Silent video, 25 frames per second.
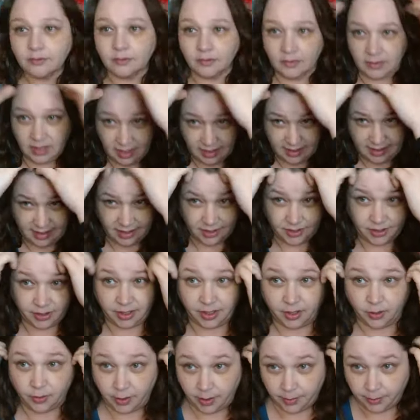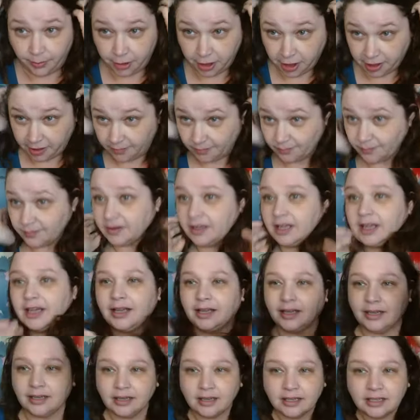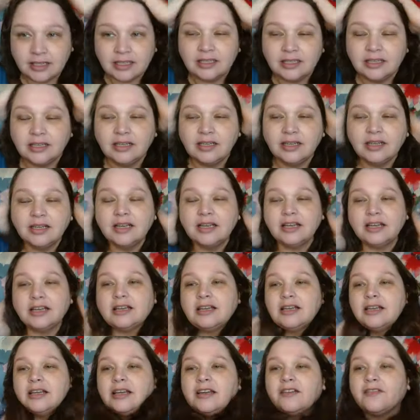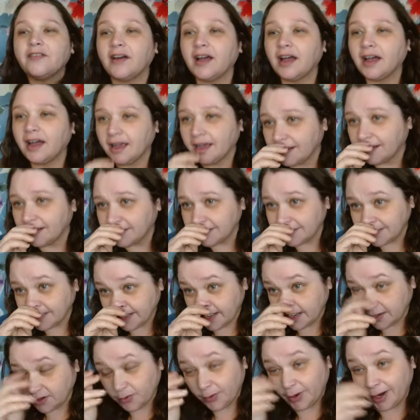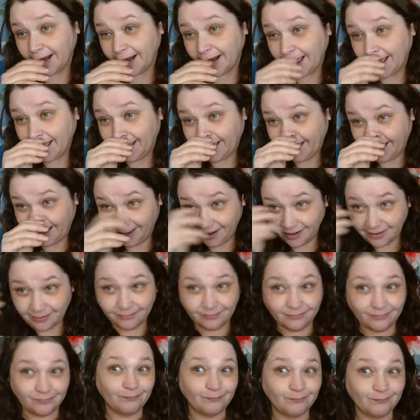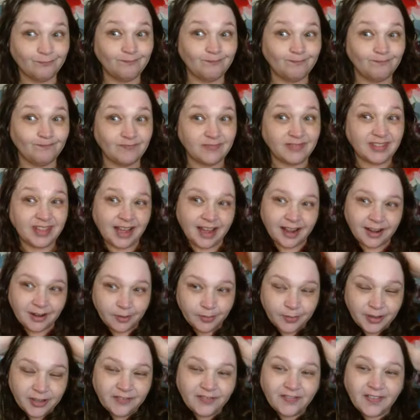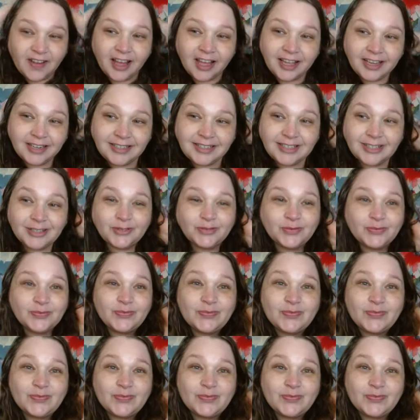It's actually quite pretty. And if I decide to wear a hat, that'll be fine too.